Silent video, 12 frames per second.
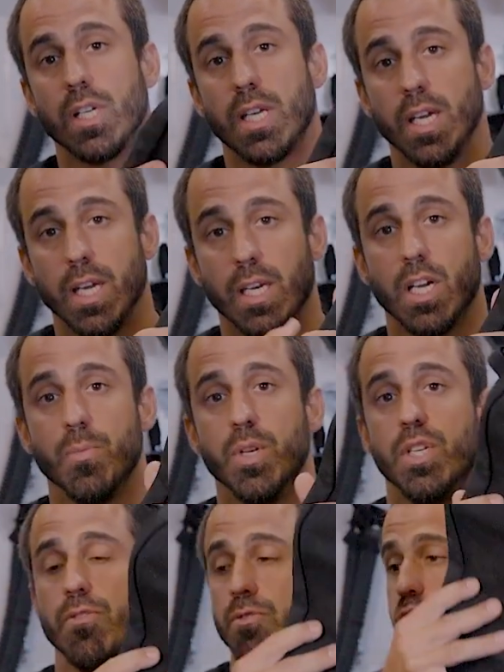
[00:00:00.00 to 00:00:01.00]
can come in
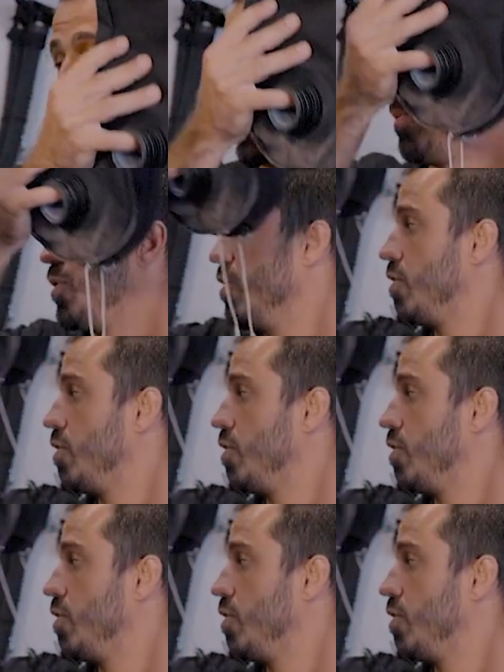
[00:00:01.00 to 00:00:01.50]
different shapes and